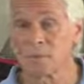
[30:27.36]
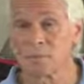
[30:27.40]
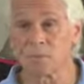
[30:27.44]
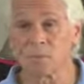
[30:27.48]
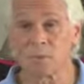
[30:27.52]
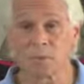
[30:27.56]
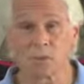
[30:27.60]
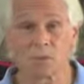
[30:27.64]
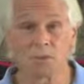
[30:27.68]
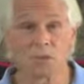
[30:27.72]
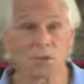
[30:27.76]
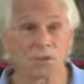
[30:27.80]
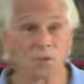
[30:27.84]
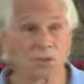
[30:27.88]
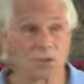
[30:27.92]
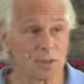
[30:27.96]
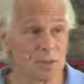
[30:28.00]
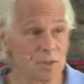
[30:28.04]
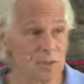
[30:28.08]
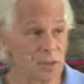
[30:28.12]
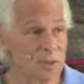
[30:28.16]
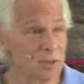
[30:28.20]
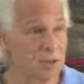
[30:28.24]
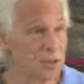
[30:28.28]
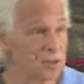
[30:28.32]
But
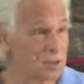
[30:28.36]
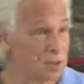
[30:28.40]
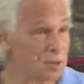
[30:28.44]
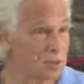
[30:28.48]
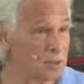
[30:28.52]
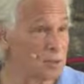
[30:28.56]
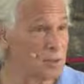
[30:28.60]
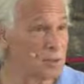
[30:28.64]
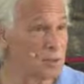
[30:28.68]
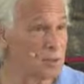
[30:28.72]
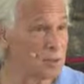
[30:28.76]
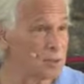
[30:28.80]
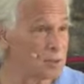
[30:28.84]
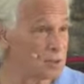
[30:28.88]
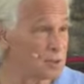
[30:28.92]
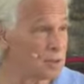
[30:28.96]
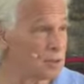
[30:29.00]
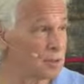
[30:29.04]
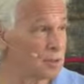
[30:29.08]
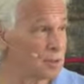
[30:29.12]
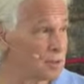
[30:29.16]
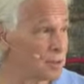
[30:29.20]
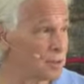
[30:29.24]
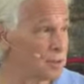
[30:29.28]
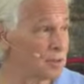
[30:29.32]
essentially, you know, this
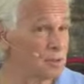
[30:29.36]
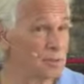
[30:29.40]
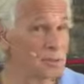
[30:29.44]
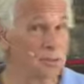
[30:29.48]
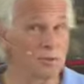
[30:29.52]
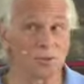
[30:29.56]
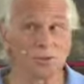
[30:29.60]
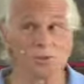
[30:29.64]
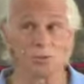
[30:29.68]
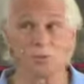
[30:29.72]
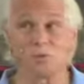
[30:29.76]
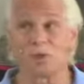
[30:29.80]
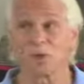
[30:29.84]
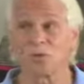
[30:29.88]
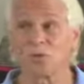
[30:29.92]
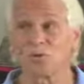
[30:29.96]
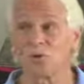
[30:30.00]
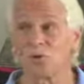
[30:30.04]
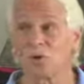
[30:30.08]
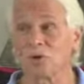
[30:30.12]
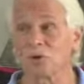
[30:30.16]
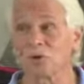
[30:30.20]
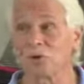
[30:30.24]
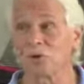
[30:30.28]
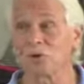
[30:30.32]
is my
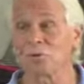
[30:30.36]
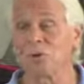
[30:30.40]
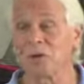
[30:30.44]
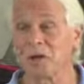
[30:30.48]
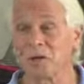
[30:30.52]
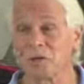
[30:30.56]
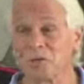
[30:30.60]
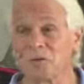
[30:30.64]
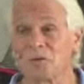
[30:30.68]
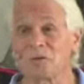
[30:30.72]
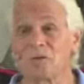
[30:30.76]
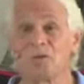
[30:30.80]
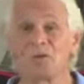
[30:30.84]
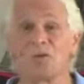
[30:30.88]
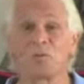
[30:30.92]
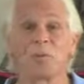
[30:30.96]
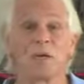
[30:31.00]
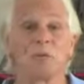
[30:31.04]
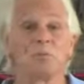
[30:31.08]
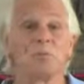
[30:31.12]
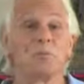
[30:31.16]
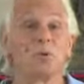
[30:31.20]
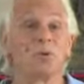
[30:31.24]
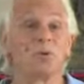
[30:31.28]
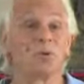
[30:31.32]
cross to bear. This is
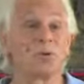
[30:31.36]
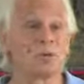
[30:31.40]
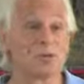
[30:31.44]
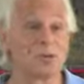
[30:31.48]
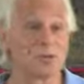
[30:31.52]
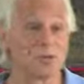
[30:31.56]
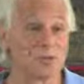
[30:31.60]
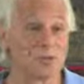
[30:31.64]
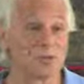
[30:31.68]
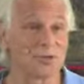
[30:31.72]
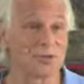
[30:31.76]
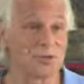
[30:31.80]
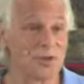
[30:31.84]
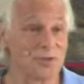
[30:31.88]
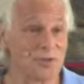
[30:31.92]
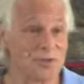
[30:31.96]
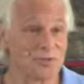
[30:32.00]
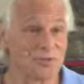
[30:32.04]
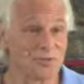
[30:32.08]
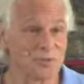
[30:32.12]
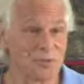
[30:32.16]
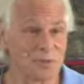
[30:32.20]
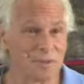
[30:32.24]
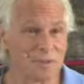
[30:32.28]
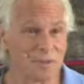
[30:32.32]
my burden in this
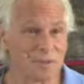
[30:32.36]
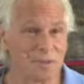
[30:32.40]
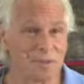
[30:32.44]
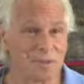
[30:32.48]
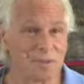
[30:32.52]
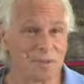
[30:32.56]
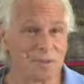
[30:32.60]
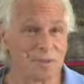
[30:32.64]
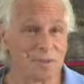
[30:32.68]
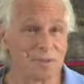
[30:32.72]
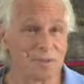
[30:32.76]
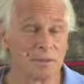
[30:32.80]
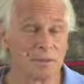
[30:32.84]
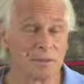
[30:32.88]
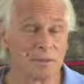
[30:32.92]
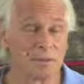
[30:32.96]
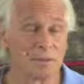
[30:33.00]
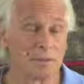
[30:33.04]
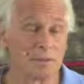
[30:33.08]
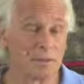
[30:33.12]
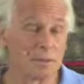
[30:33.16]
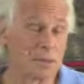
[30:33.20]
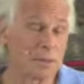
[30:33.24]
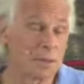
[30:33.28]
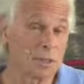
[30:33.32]
life.
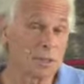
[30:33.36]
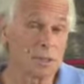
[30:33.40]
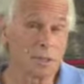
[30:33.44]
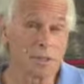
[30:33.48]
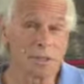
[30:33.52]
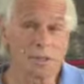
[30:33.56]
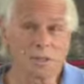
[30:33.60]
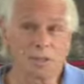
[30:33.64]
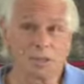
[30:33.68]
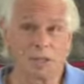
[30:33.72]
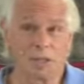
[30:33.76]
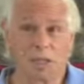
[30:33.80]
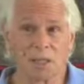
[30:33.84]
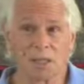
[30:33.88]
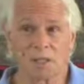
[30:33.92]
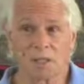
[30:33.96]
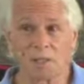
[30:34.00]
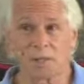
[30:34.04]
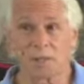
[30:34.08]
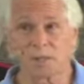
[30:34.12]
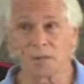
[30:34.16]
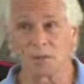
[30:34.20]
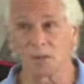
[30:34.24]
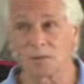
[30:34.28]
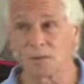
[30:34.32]
And I said, that's
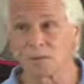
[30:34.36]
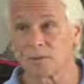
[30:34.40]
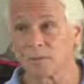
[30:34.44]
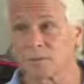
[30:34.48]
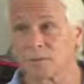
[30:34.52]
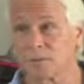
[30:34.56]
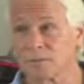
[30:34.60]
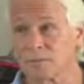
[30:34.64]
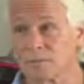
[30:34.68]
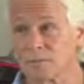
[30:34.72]
nonsense.